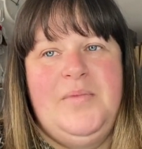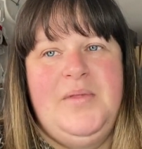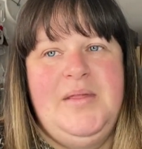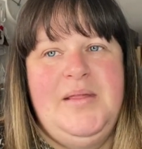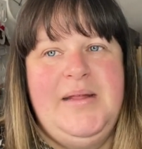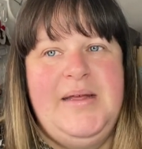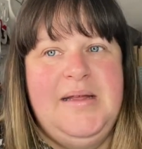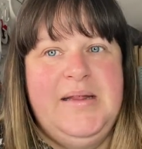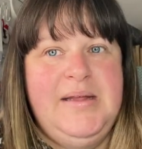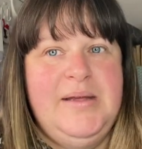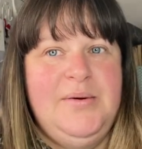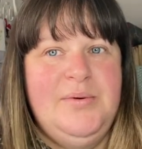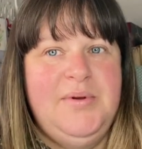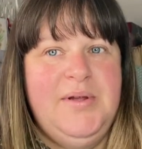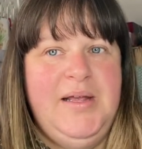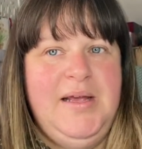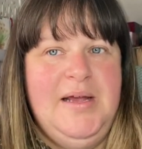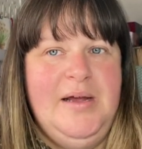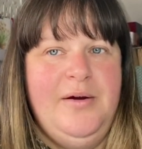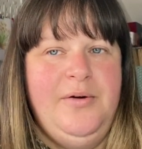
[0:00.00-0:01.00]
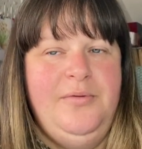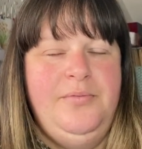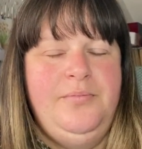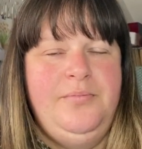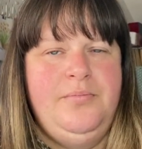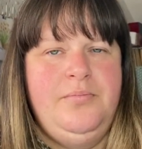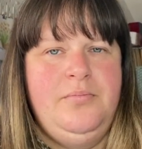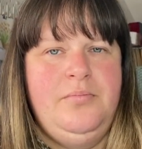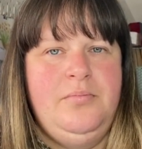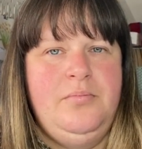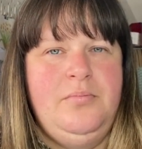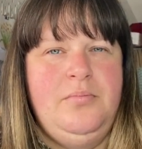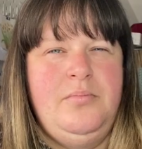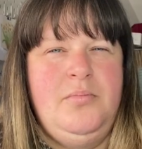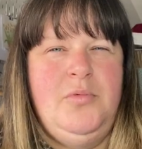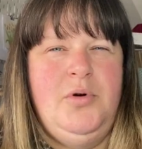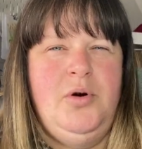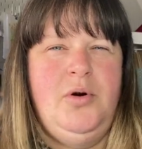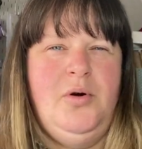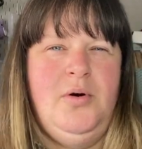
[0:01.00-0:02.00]
details here.
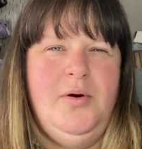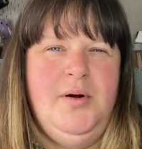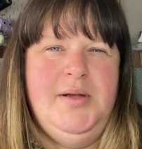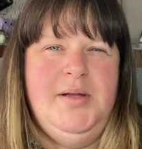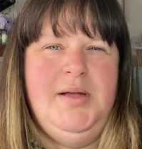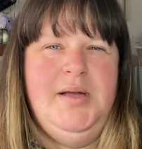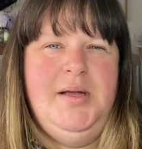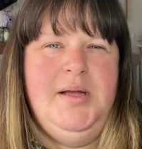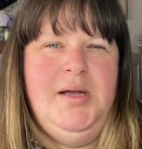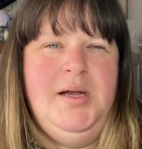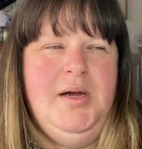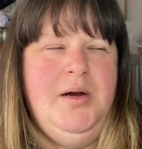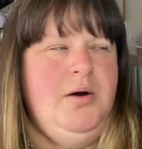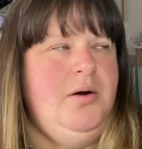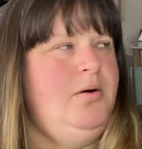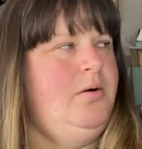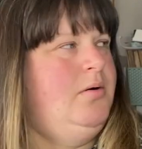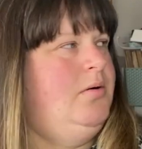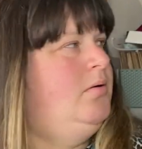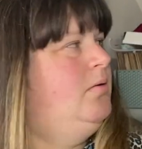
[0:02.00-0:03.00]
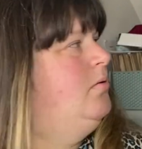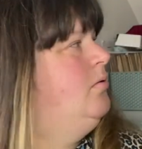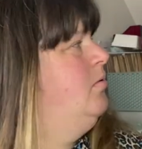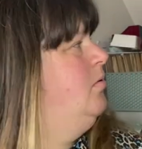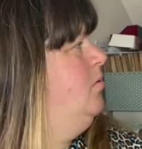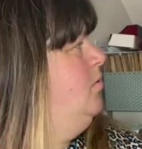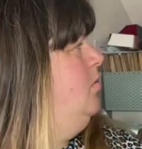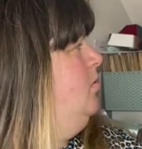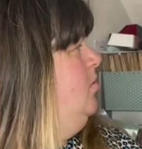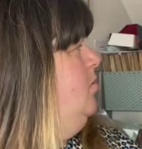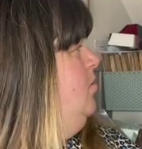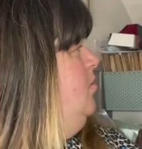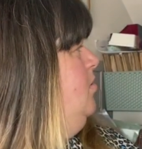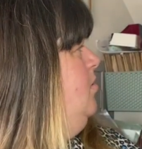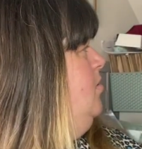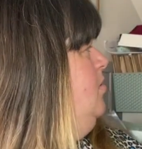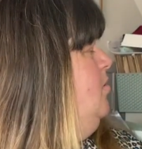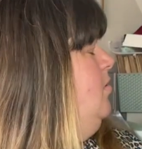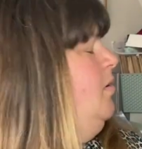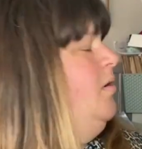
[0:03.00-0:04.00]
Is it here?
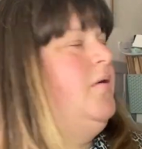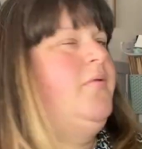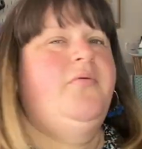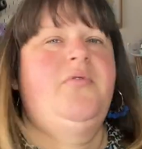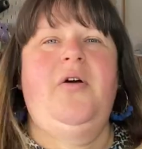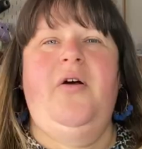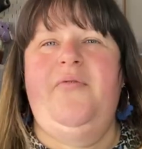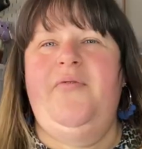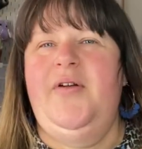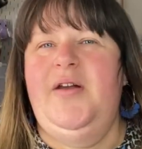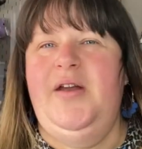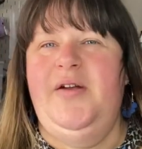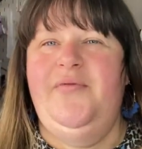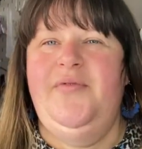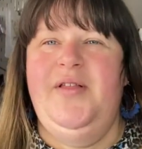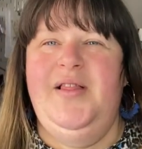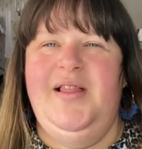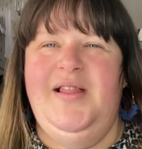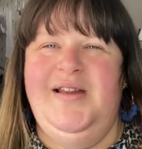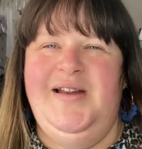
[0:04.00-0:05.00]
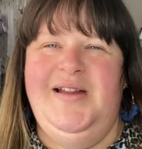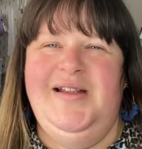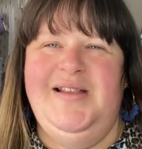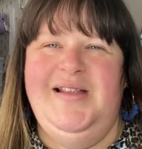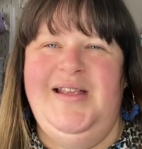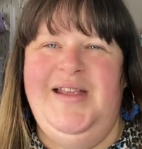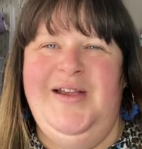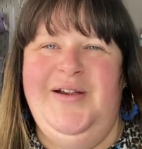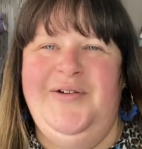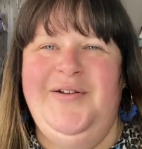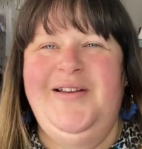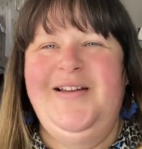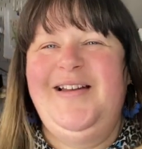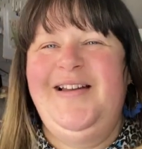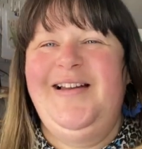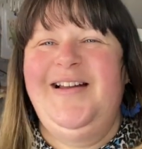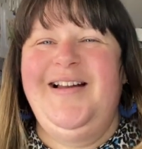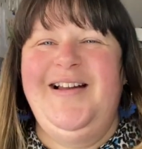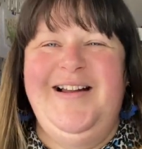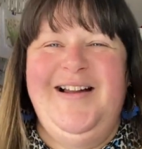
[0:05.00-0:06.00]
Got a funny feeling it's here.
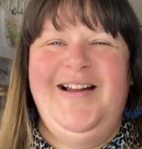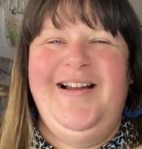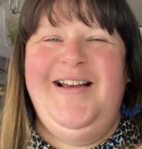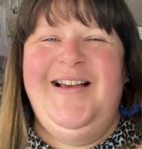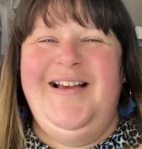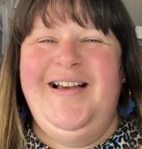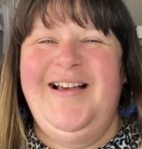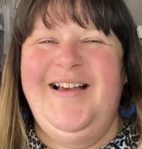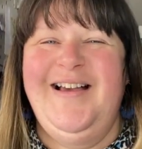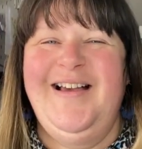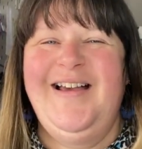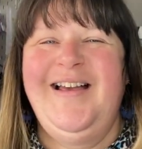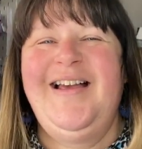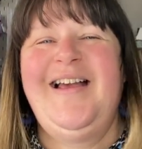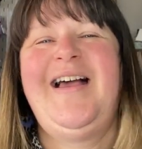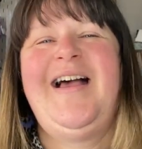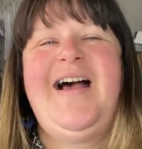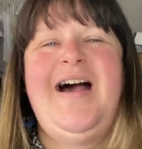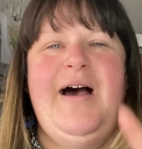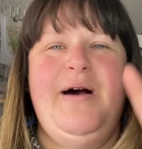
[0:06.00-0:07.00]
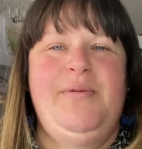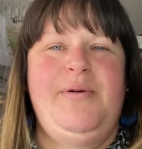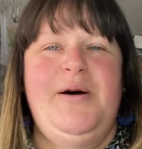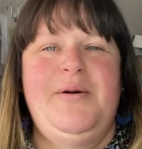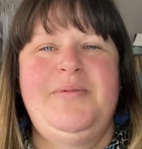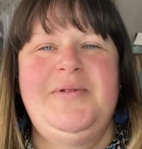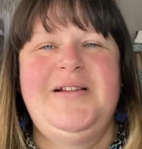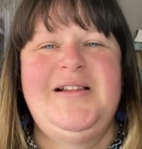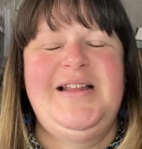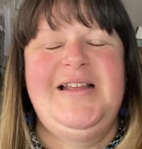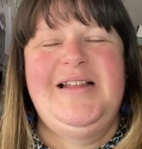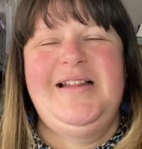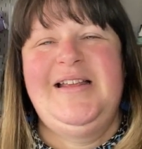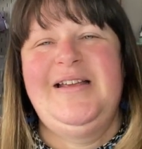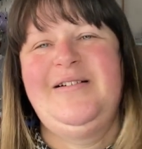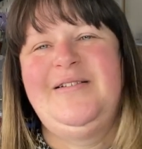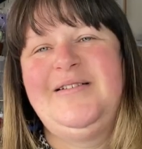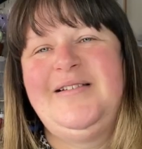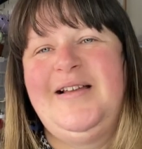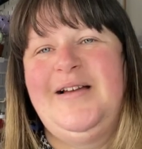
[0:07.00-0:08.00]
I'll pop the
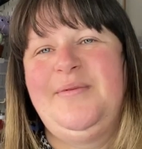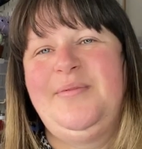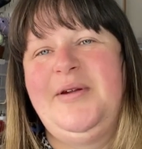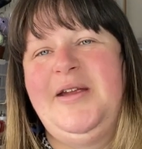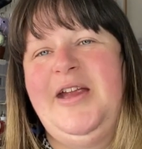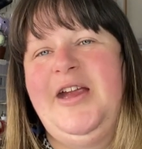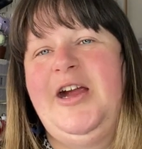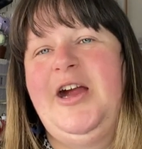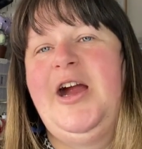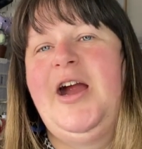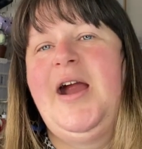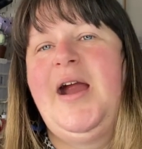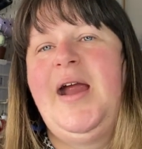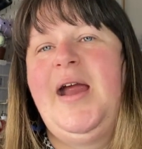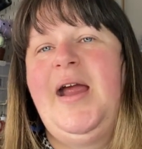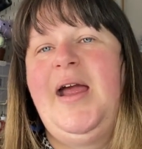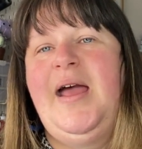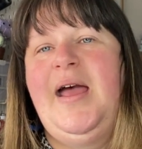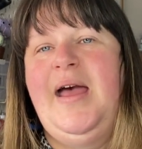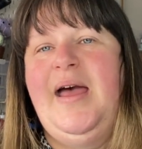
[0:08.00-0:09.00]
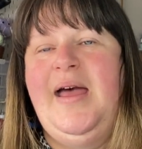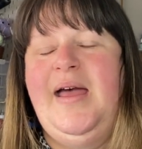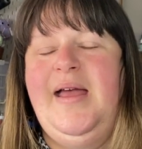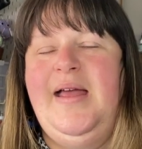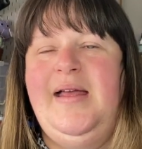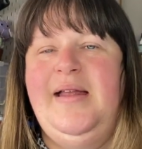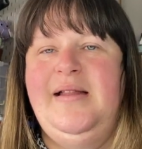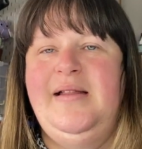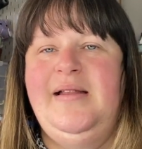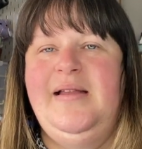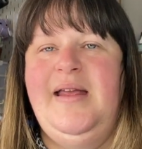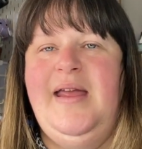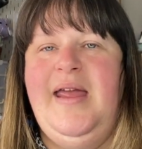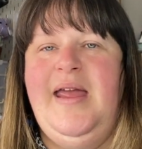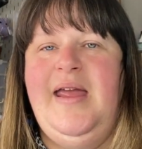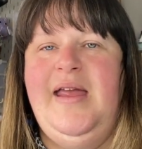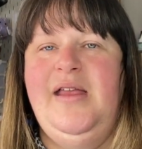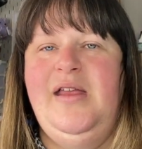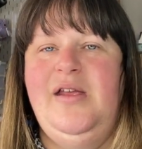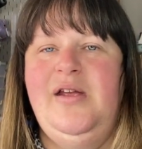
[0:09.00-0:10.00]
details up here, and
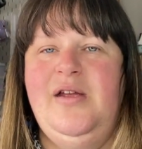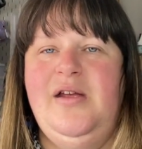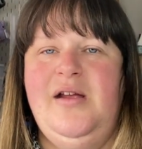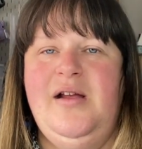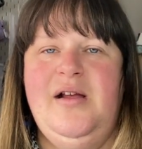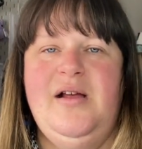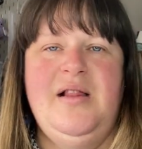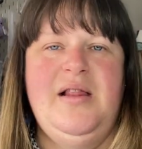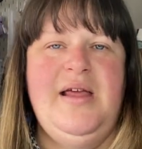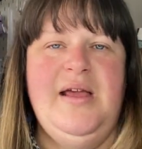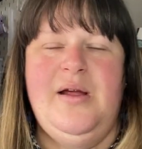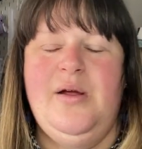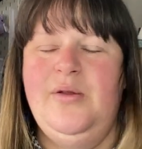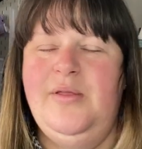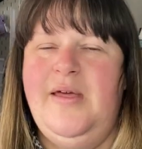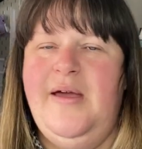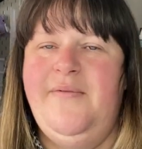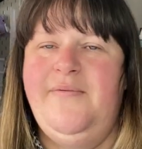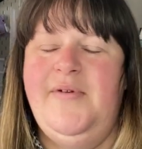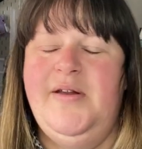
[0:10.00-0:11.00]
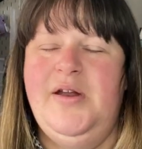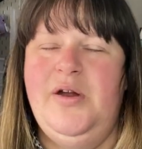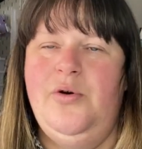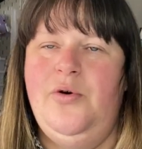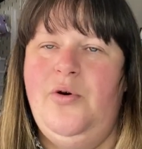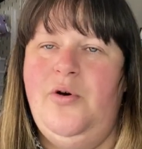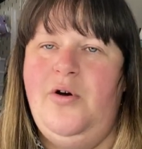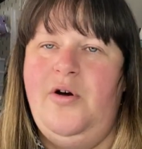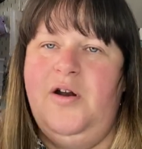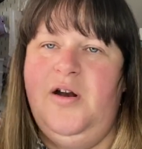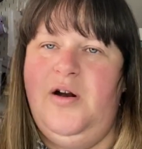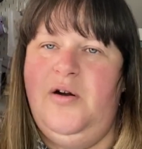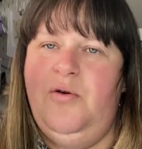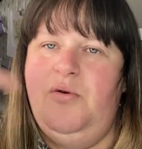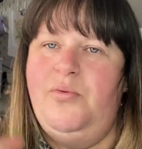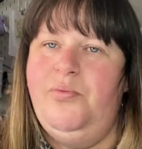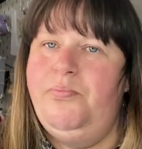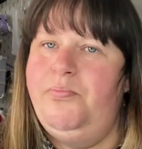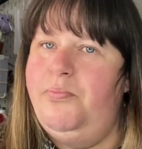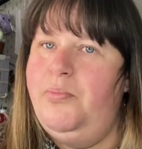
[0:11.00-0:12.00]
you can click on that video, or
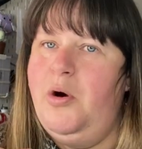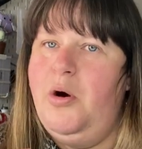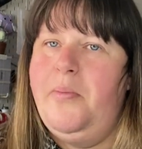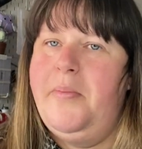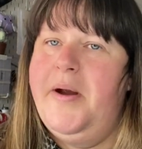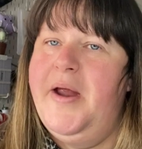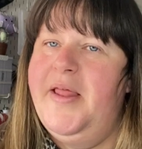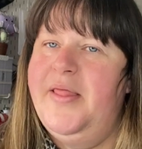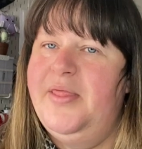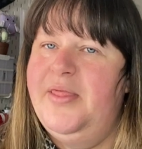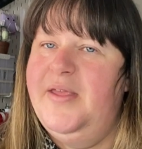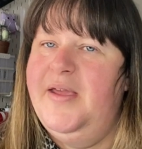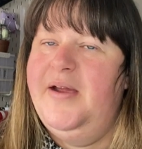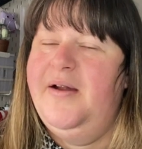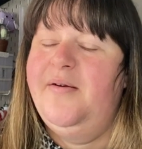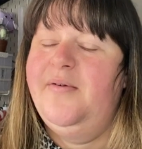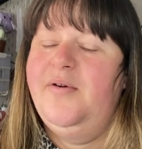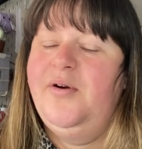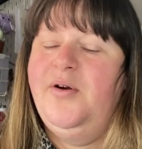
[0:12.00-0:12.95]
I'll pop it in there.